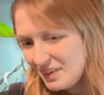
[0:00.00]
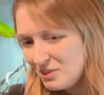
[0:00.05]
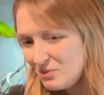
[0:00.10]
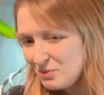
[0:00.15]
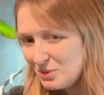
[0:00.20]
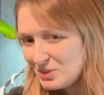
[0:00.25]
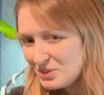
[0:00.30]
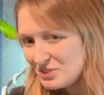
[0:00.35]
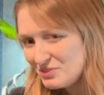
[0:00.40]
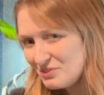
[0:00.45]

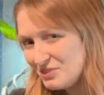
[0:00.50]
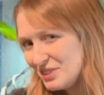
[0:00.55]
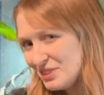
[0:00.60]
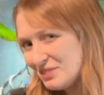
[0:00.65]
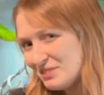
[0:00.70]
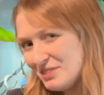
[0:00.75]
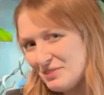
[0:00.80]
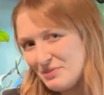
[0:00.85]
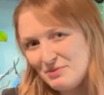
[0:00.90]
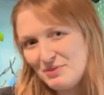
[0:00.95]
What's
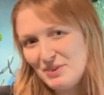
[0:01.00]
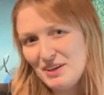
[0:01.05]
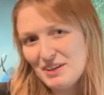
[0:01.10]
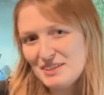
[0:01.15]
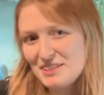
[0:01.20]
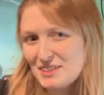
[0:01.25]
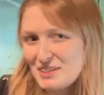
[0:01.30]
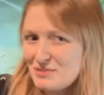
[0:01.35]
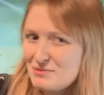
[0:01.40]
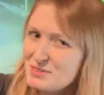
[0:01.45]
wrong with
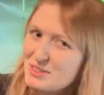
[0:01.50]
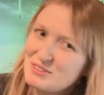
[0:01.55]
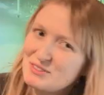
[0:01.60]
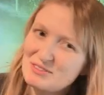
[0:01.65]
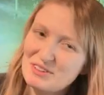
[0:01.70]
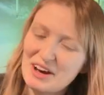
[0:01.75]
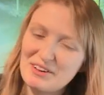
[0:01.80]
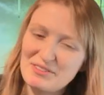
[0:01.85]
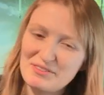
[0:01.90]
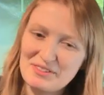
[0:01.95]
finding a few
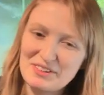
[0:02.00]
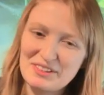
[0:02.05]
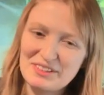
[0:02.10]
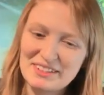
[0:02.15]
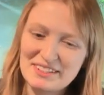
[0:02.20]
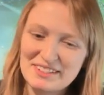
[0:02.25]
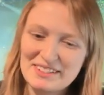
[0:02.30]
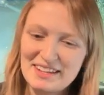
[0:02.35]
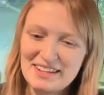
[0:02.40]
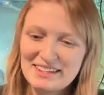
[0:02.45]

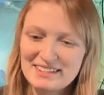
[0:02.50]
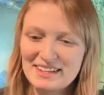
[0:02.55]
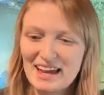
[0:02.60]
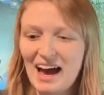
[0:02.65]
references?